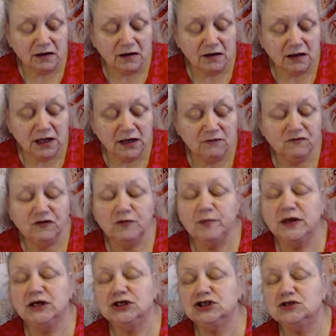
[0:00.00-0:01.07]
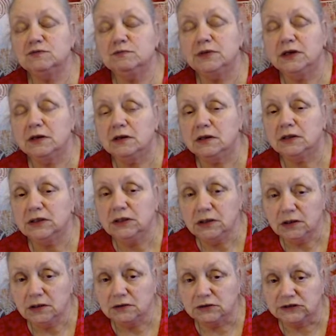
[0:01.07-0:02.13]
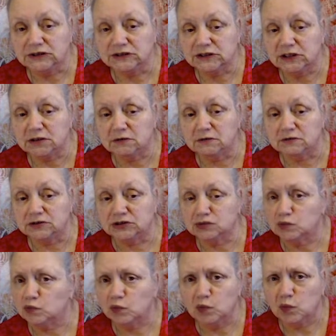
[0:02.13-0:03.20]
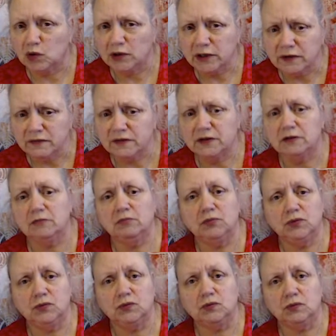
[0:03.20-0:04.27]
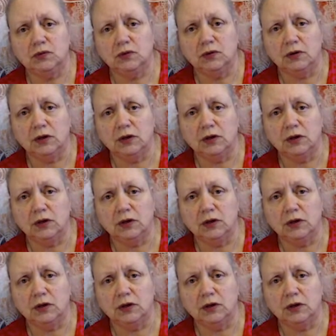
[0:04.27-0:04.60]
information behind those skills. Why are they important?